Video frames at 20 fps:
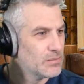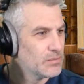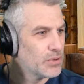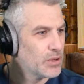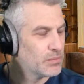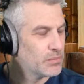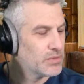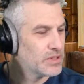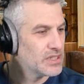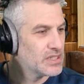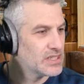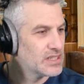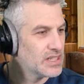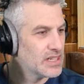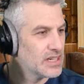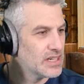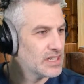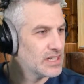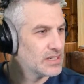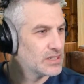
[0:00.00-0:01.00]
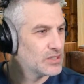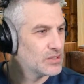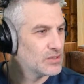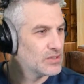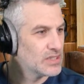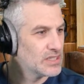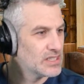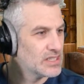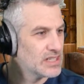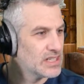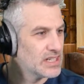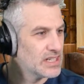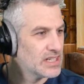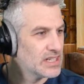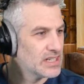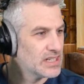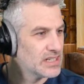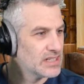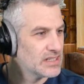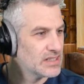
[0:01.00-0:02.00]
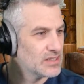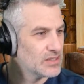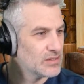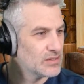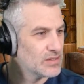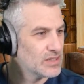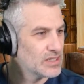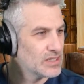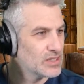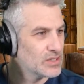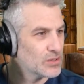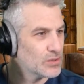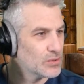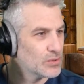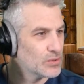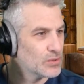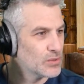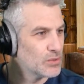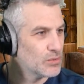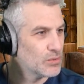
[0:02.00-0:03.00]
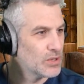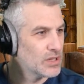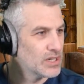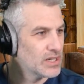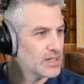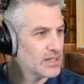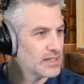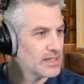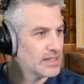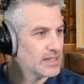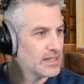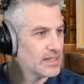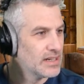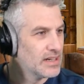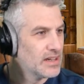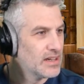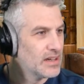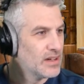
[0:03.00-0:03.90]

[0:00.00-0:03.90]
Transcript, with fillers: Pop this there, do this there, do this all the way.